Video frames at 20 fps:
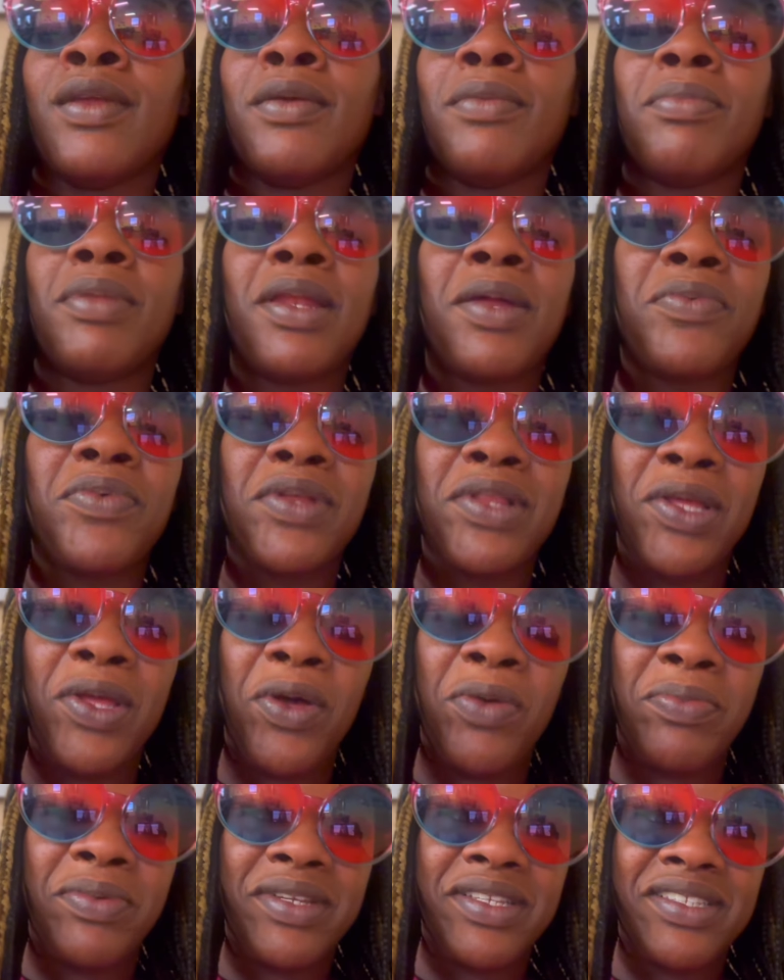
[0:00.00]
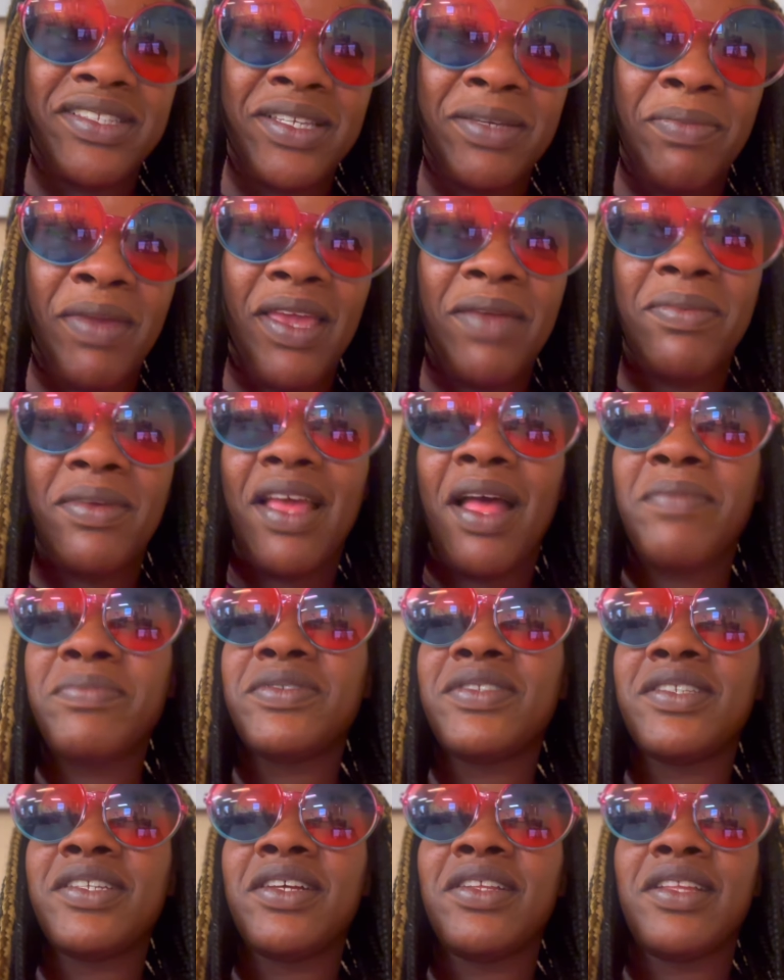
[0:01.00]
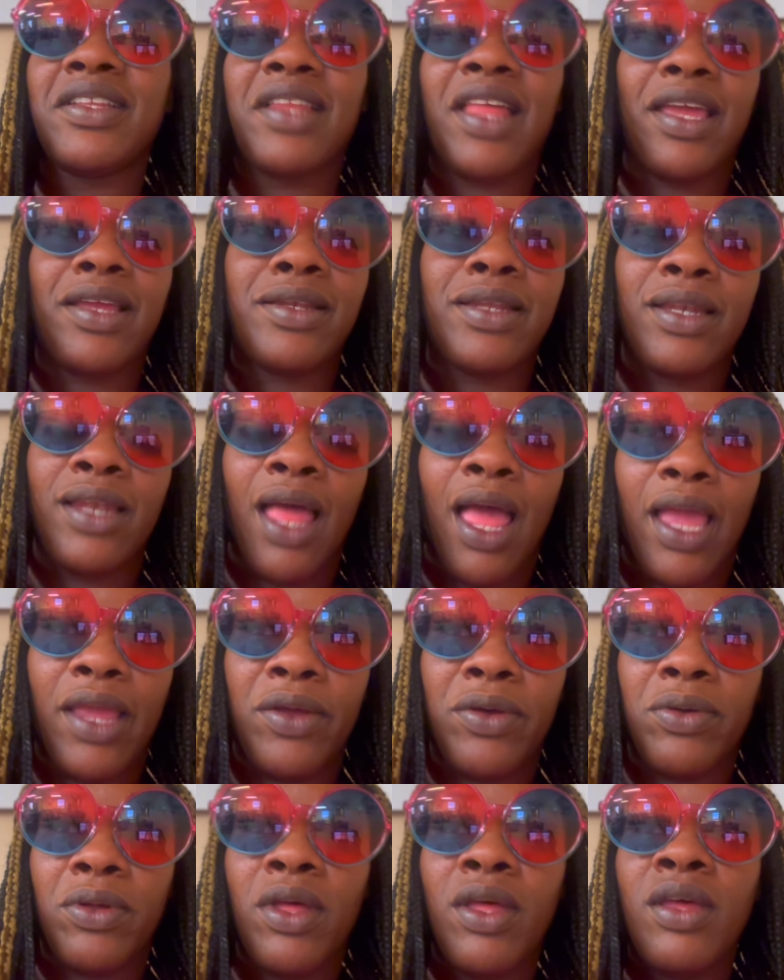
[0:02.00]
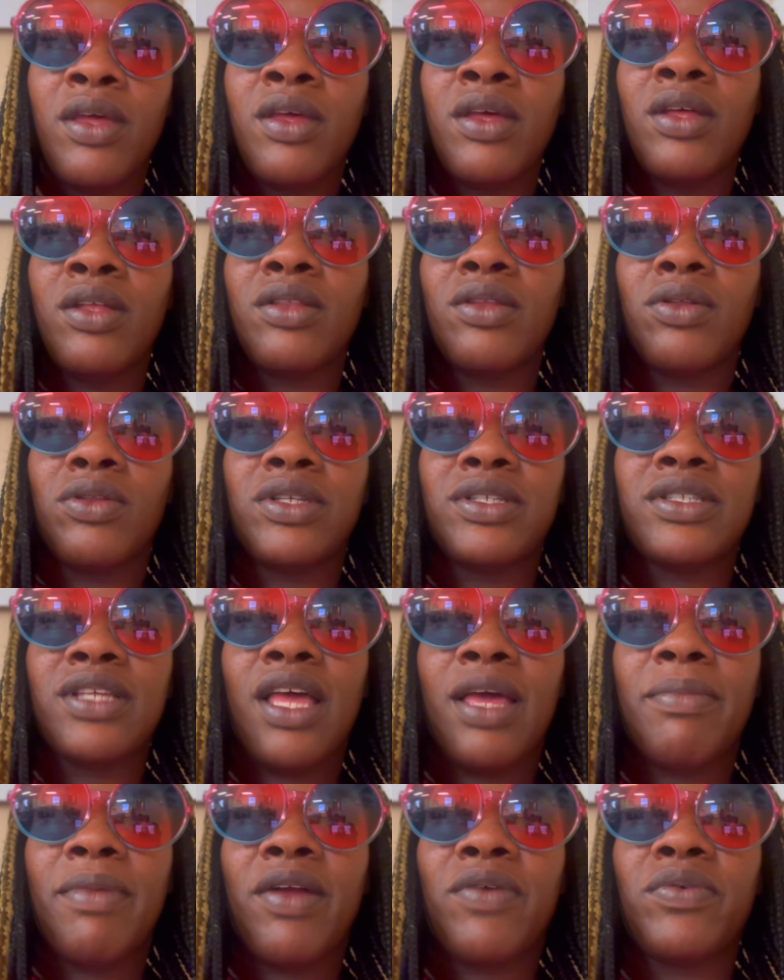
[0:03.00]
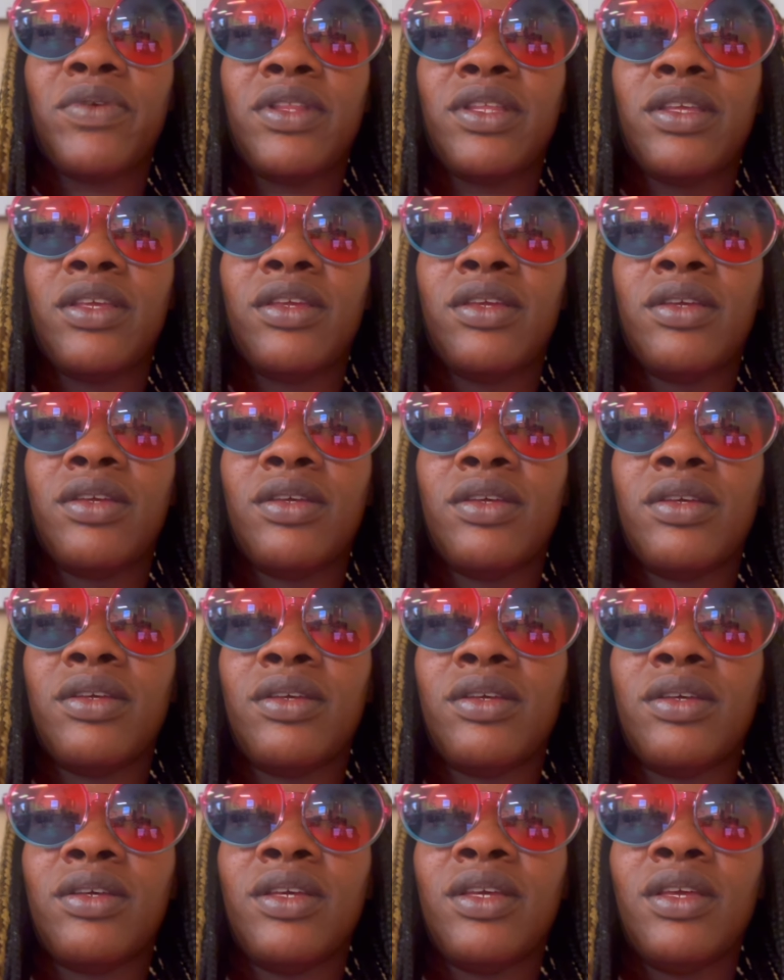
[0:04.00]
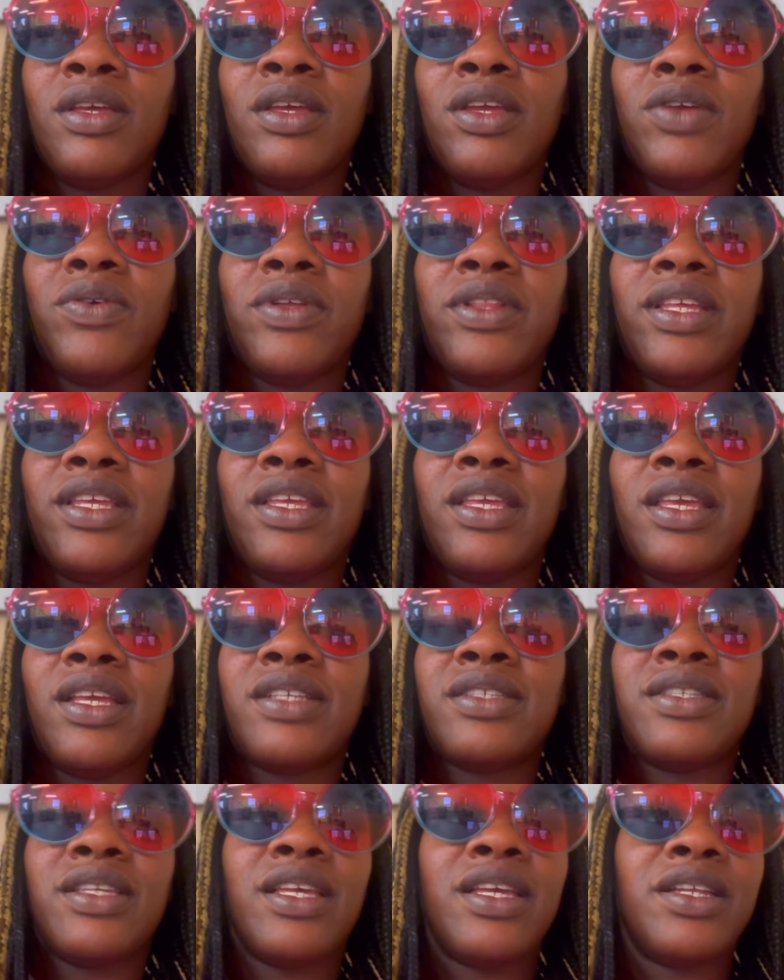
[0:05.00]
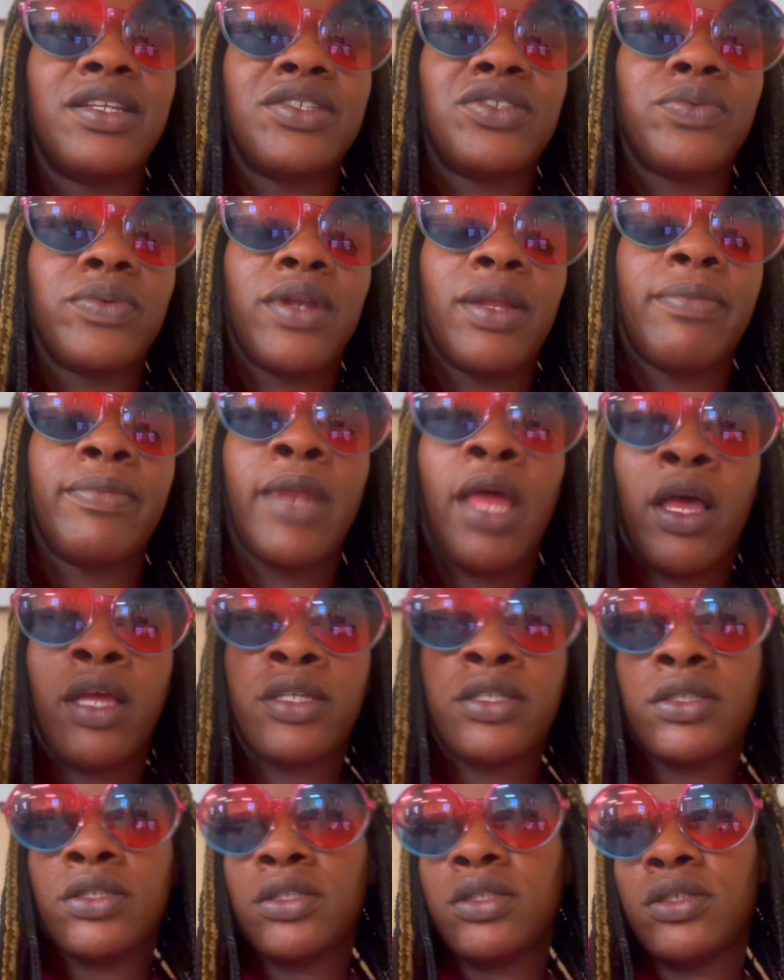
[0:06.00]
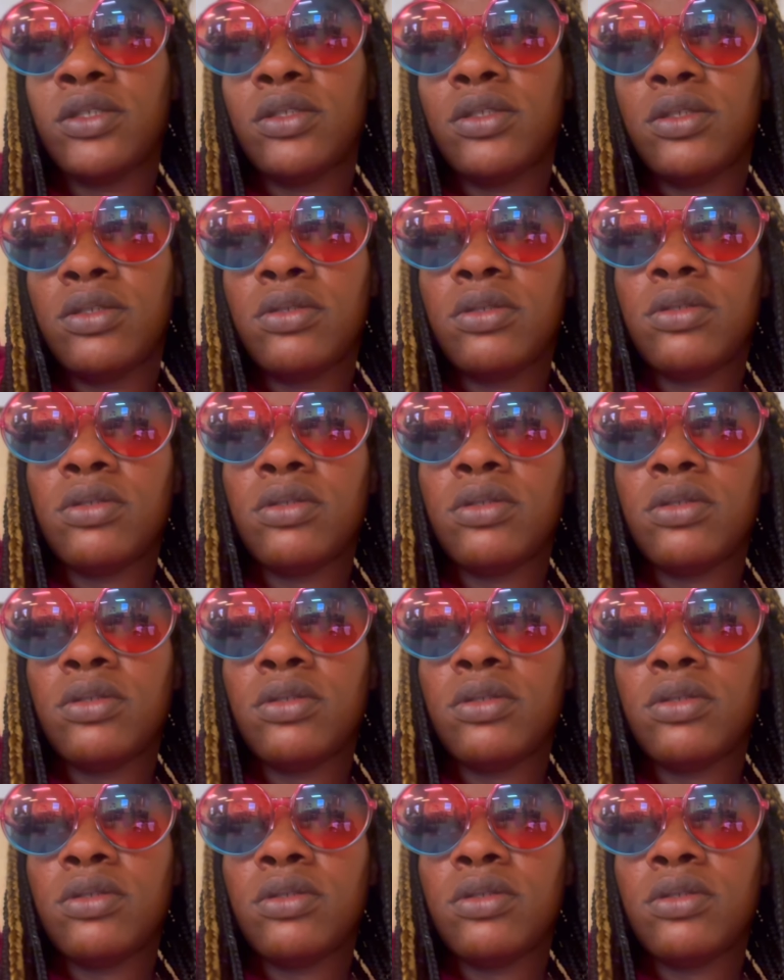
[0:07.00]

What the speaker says: But I'm really hoping to see baby. I'm still in like denial. The only time I really, really kicks in is when I'm nauseous.